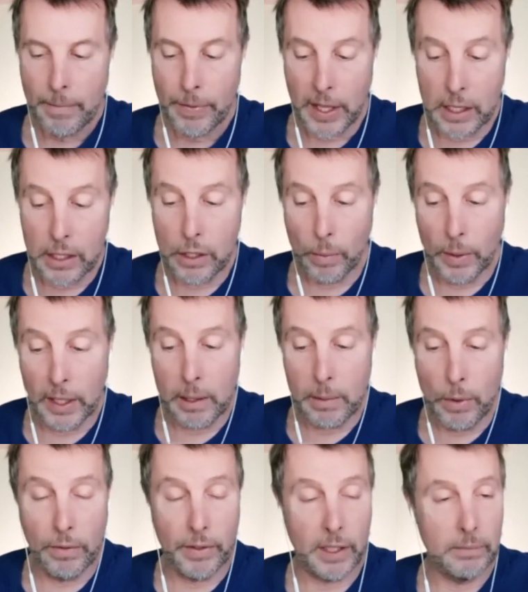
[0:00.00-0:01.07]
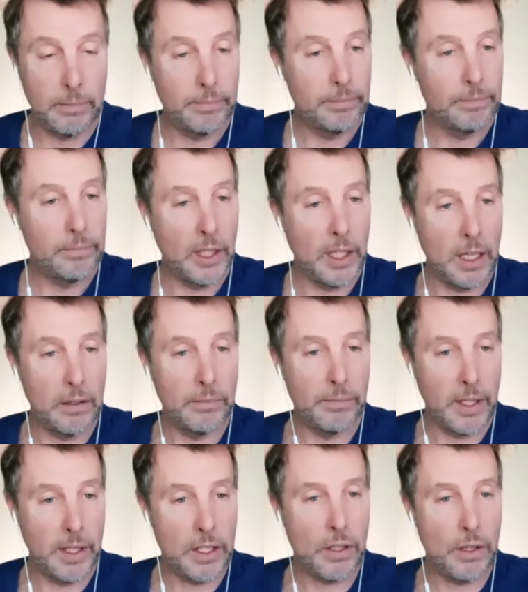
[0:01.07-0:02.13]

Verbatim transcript: things are really moving you know and it comes